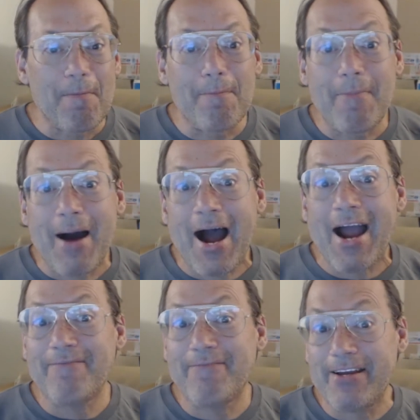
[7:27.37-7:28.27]

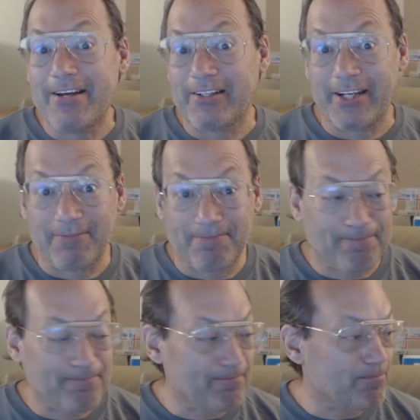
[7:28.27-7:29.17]
My feeling,
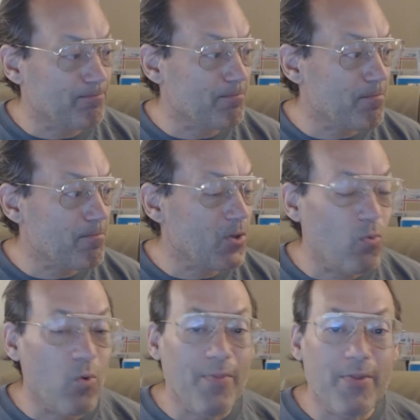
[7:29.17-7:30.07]

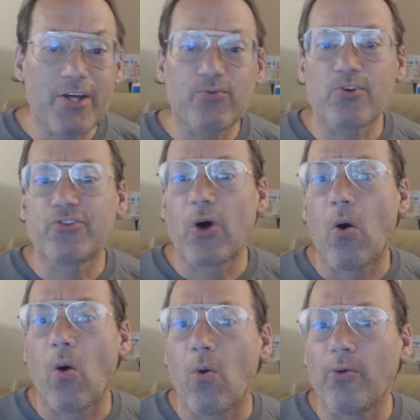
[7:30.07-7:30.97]
when these were
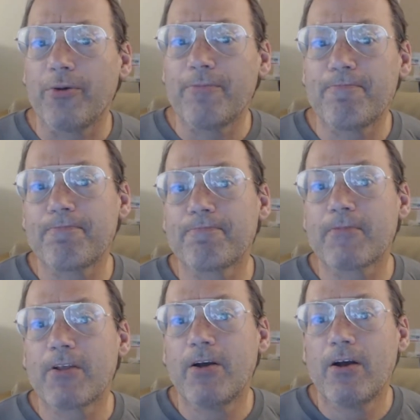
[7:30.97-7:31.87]
sold,
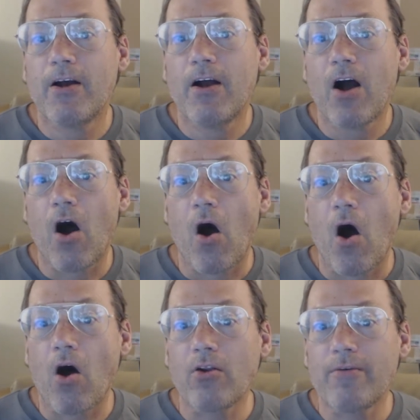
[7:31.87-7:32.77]

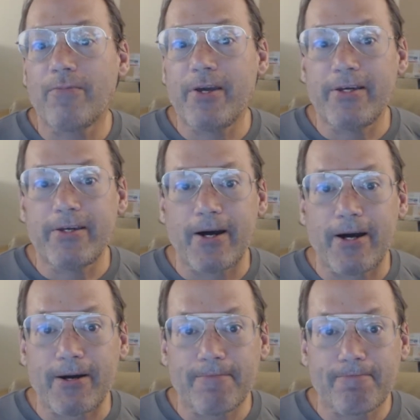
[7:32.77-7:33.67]
all of the,
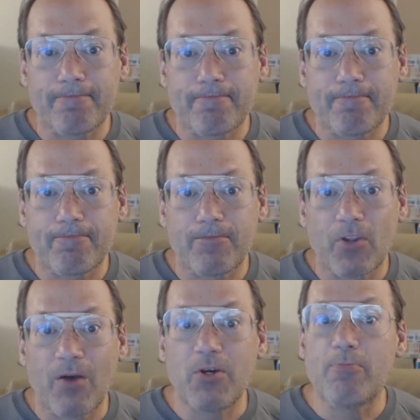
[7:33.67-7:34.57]
uh,
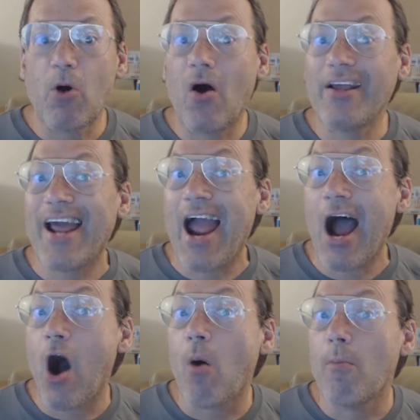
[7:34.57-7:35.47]
if you bought an
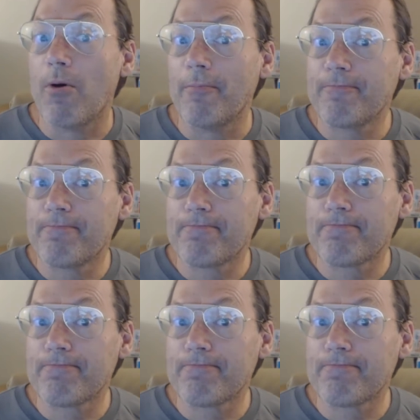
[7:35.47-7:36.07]
album,